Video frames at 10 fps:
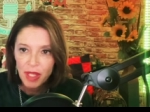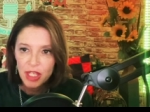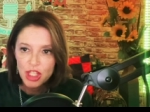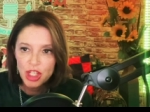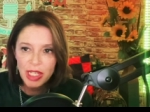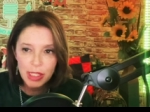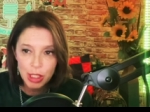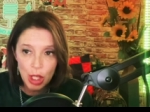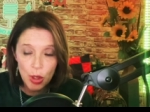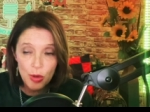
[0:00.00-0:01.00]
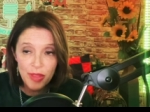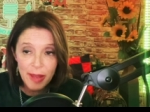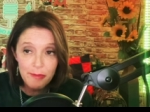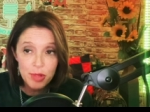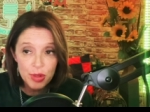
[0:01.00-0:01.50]
She didn't know they
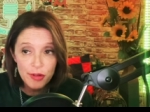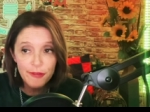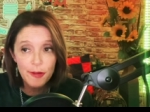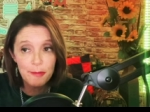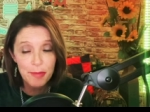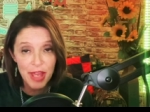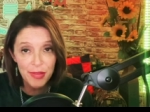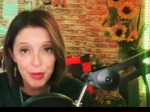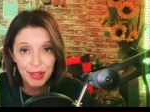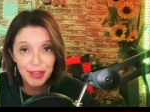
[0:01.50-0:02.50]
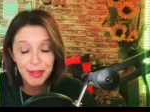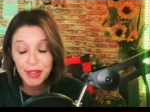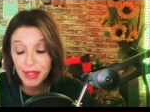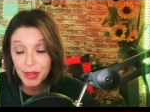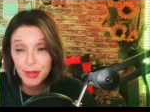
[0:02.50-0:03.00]
moved from Bethel
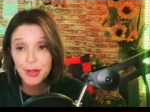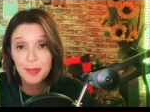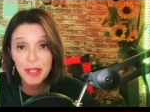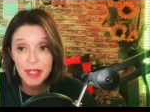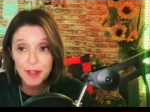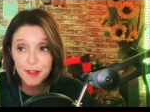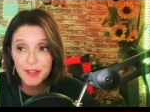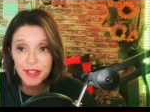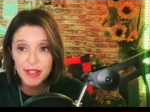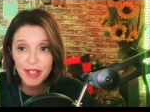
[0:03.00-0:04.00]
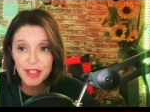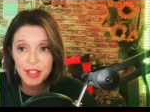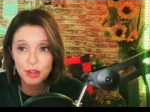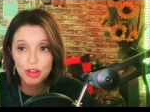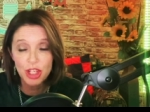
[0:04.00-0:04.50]
Hill to Peterson
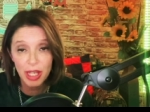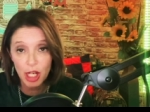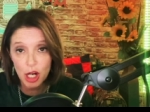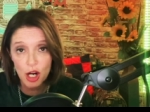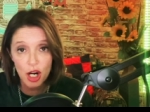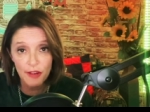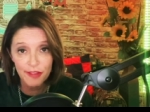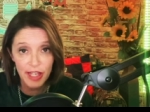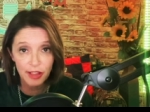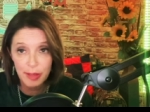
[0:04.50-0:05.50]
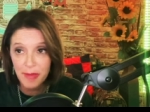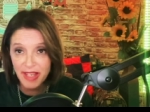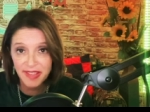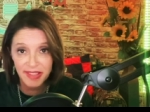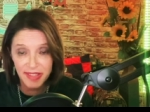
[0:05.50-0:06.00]
until she got a car finally in May
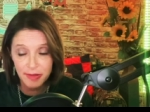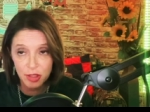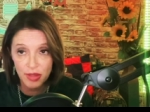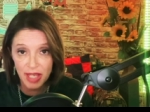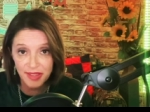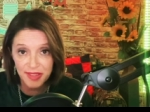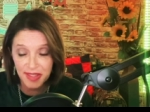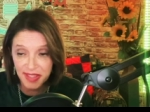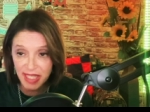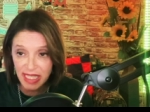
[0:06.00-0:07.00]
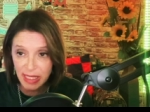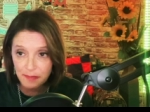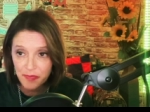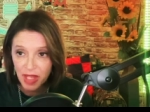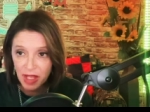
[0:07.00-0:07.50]
6,
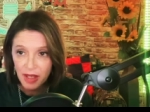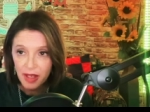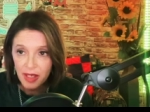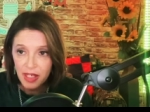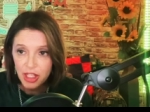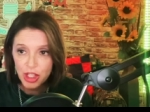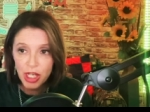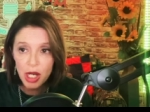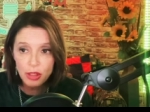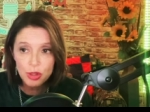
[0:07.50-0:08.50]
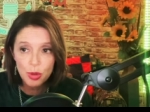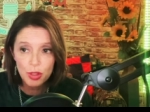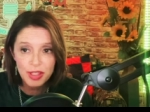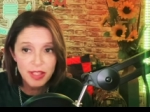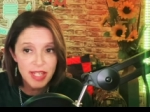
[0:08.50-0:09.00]
2016 she called
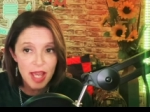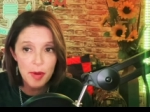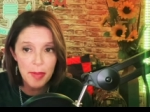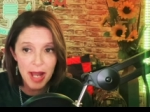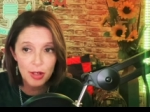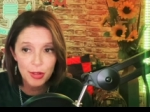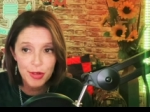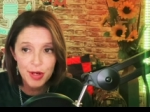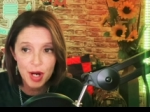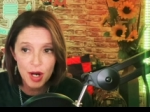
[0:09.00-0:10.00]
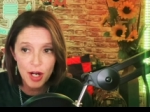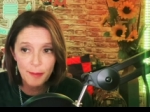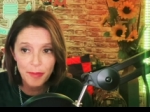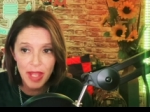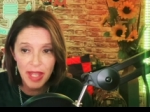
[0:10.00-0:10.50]
George to tell him about her new
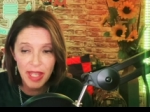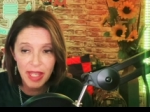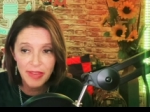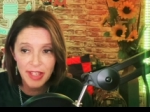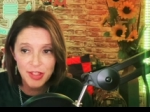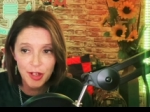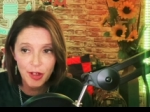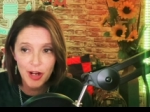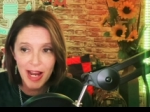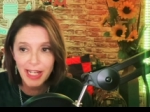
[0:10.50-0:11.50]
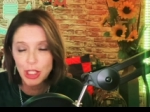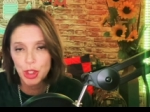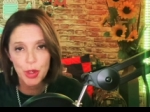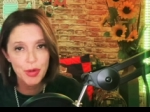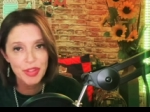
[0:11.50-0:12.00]
car and they started cracking
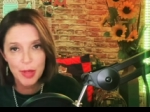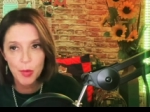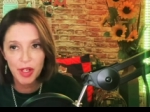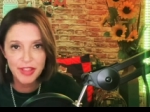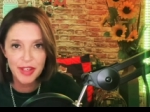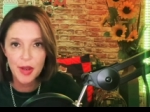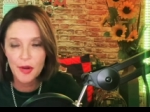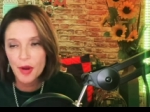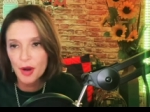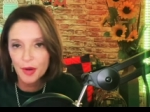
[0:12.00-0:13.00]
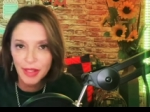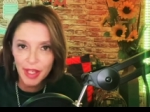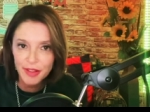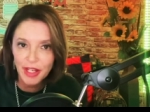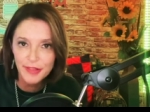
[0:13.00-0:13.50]
jokes. He wanted to know, oh, yeah,
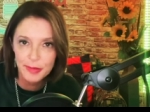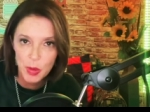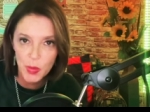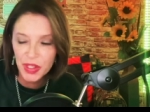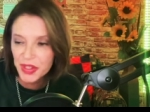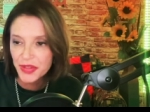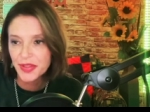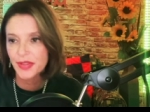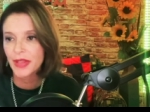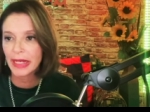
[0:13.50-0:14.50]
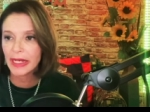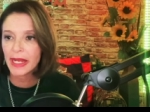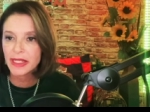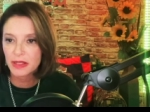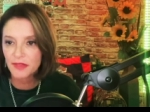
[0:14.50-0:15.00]
you got some new wheels. Is it like an
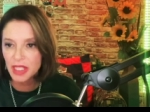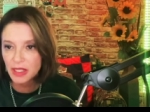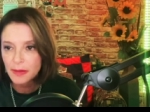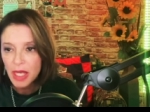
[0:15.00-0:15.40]
ATV?